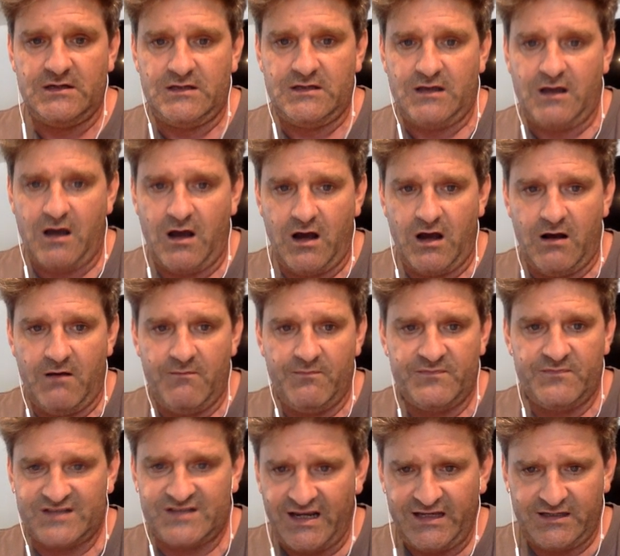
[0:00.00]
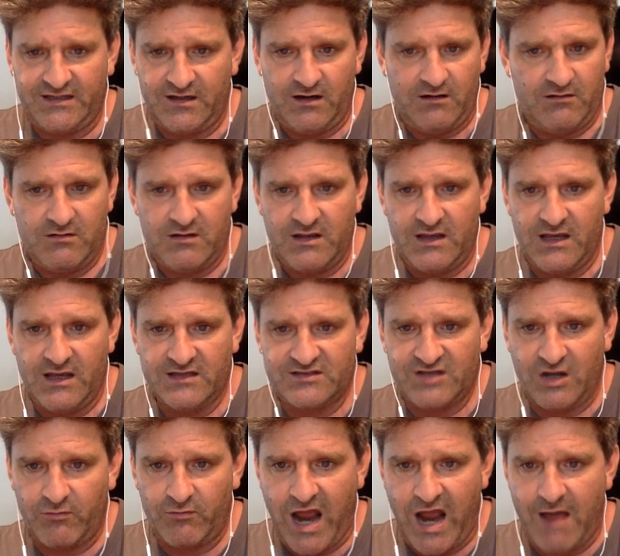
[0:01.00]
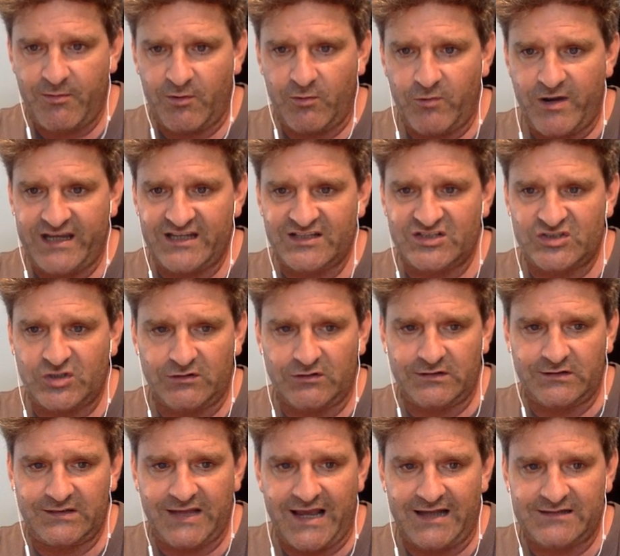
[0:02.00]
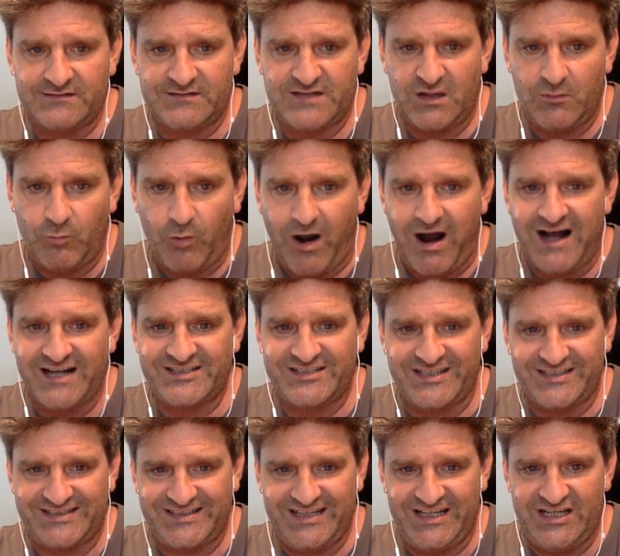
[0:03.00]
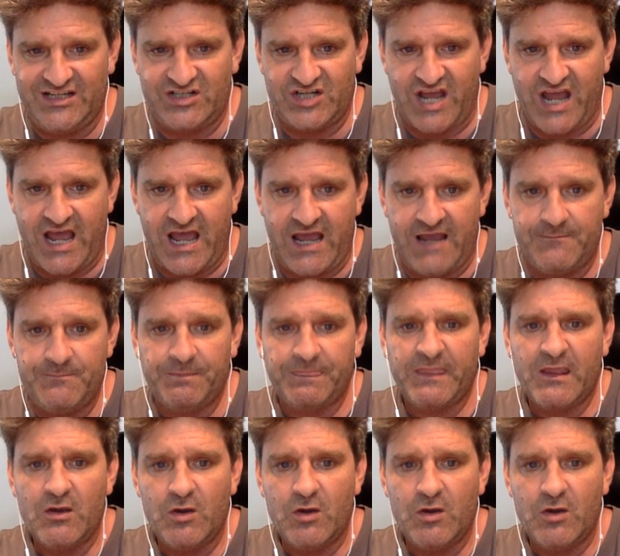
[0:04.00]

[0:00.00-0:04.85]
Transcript: Psycho. So Robert Wiggins told detectives he watched as TJ,